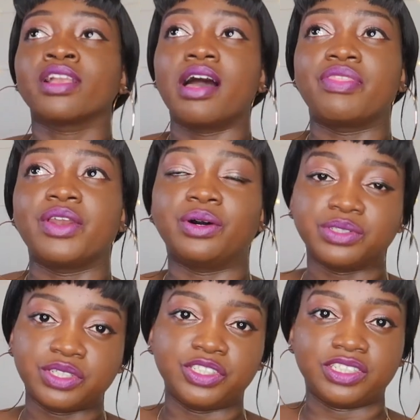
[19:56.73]
and then
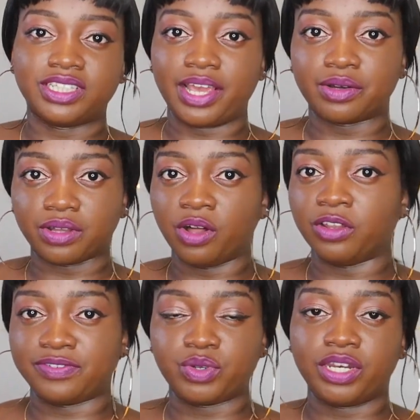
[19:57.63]
also just like all
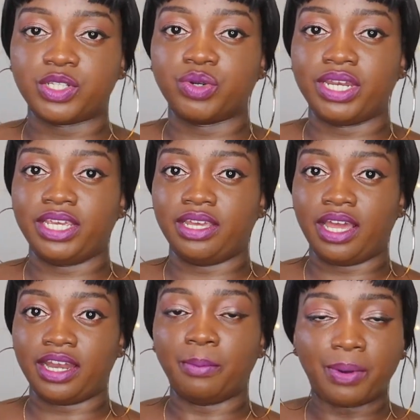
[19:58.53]
of 2020,
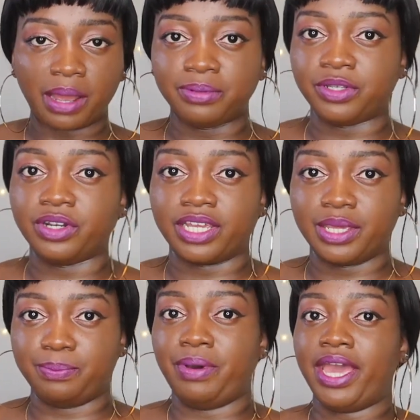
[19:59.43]
and I'm probably gonna
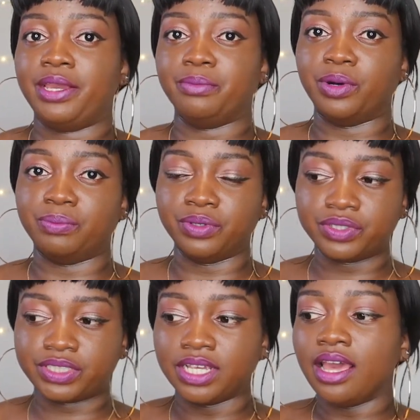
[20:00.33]
keep buying more
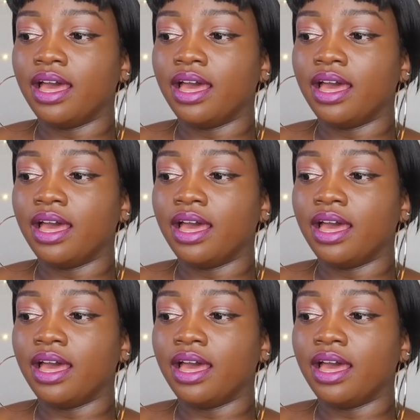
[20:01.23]
books.